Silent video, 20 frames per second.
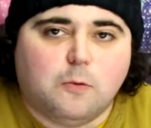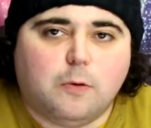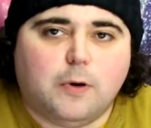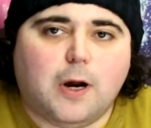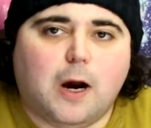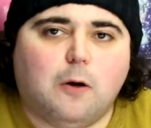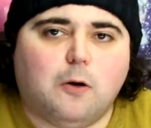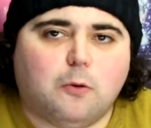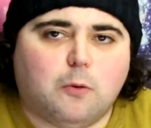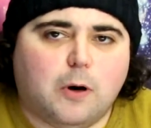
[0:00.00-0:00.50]
We
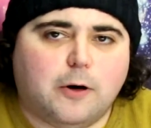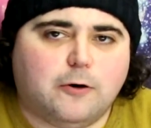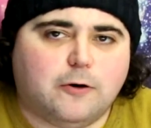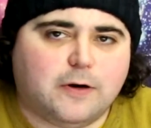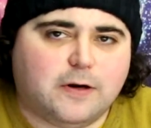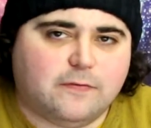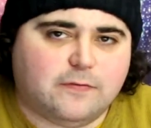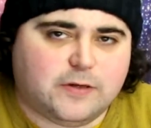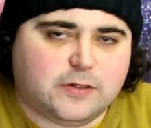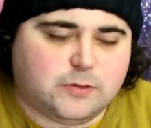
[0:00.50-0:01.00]
all were
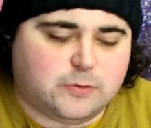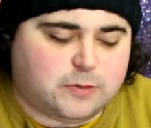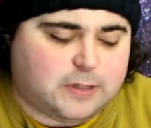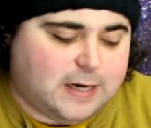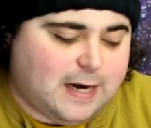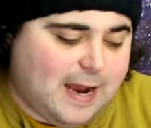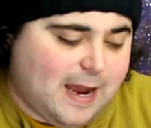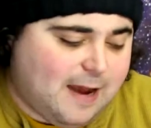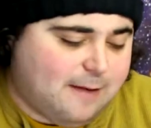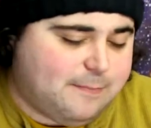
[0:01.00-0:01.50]
wondering if this was
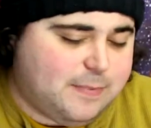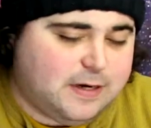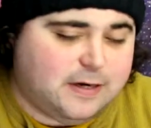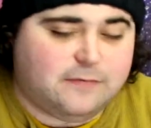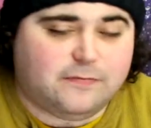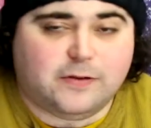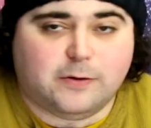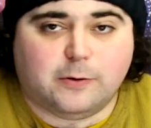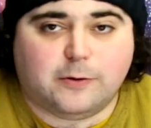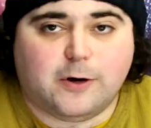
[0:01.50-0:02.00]
going to happen,
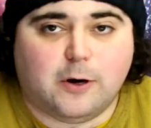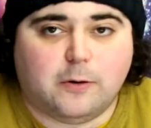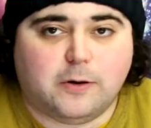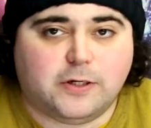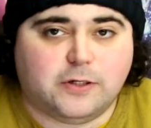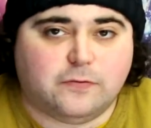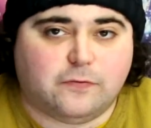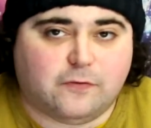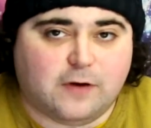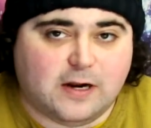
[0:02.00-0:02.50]
if they were
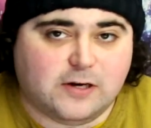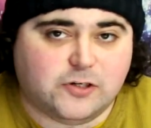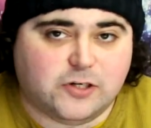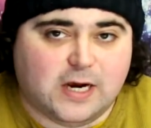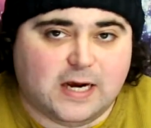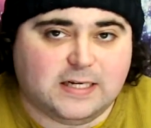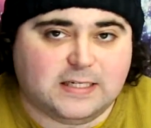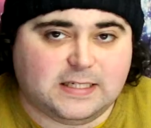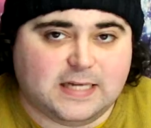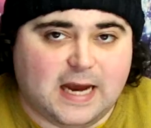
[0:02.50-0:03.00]
going to
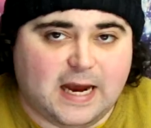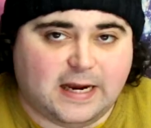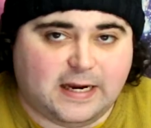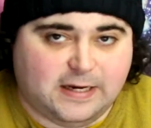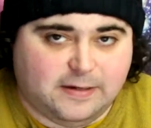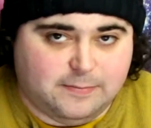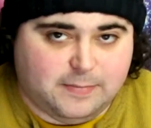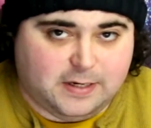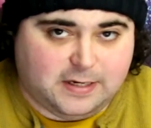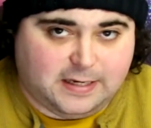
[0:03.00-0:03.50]
franchise tag
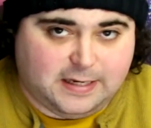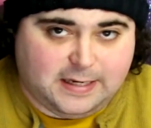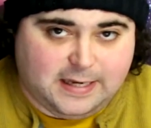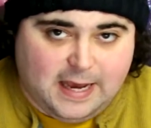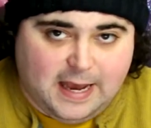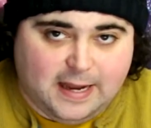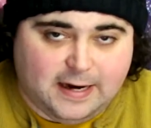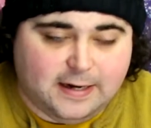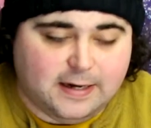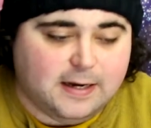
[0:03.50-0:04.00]
him
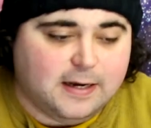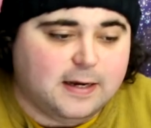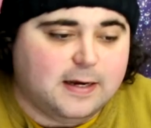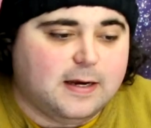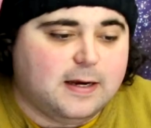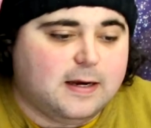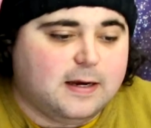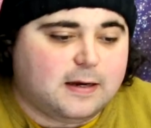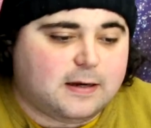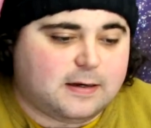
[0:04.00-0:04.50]
again,
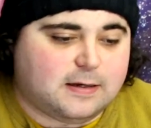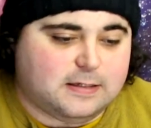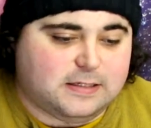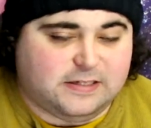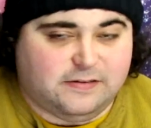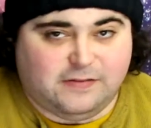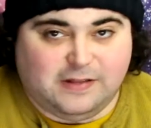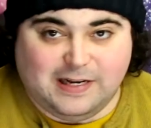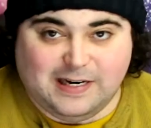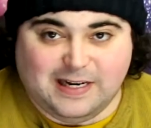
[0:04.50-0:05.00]
because
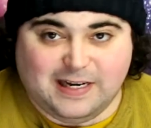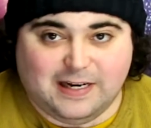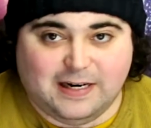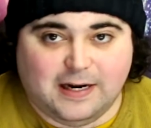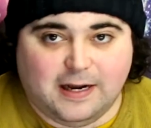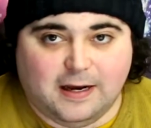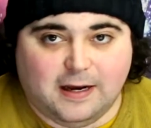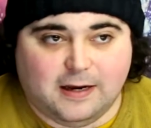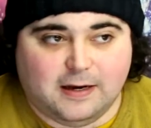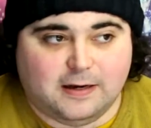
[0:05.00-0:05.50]
if they did,
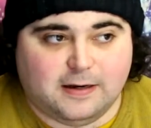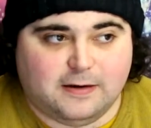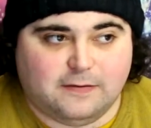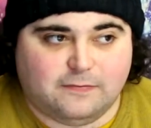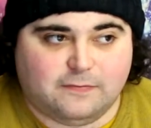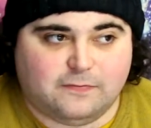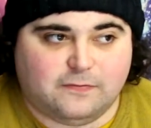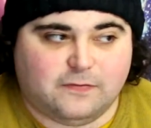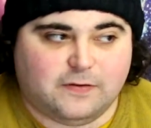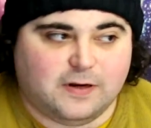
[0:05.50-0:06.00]

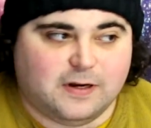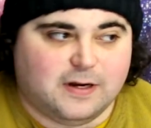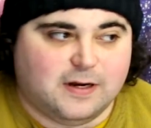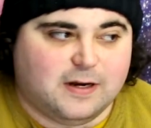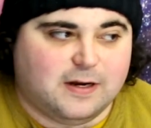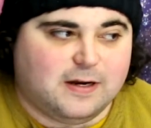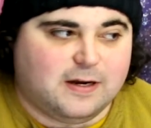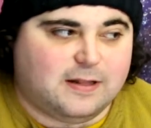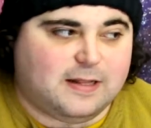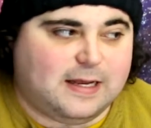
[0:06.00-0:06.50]
if
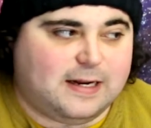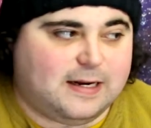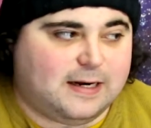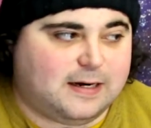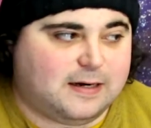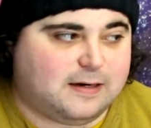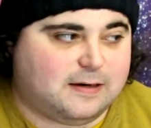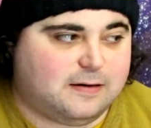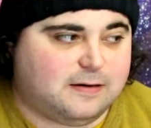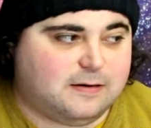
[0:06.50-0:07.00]
they
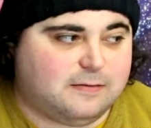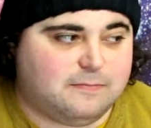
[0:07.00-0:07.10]
didn't,